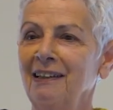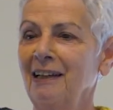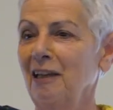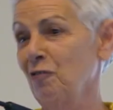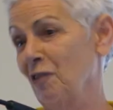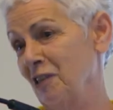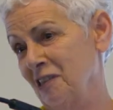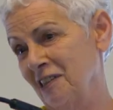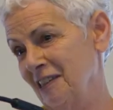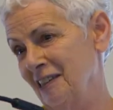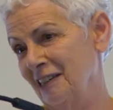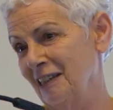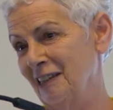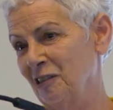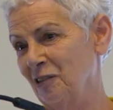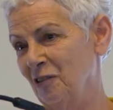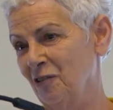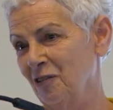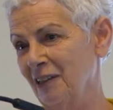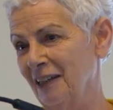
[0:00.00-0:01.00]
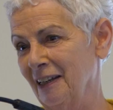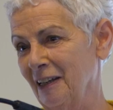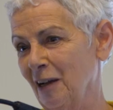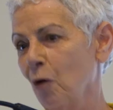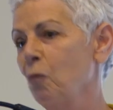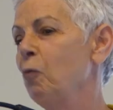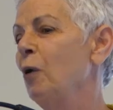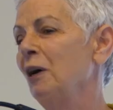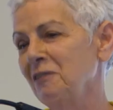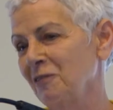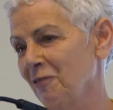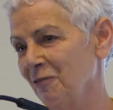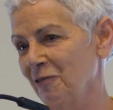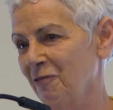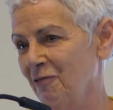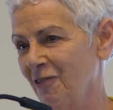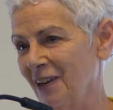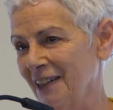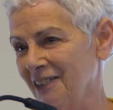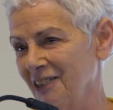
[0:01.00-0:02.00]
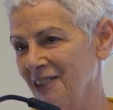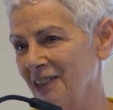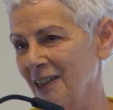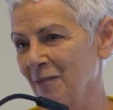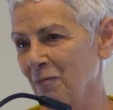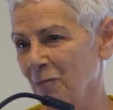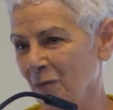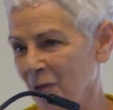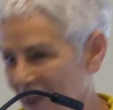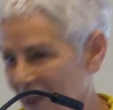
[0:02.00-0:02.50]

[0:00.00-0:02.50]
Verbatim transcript: and the rest is history. A wonderful friendship.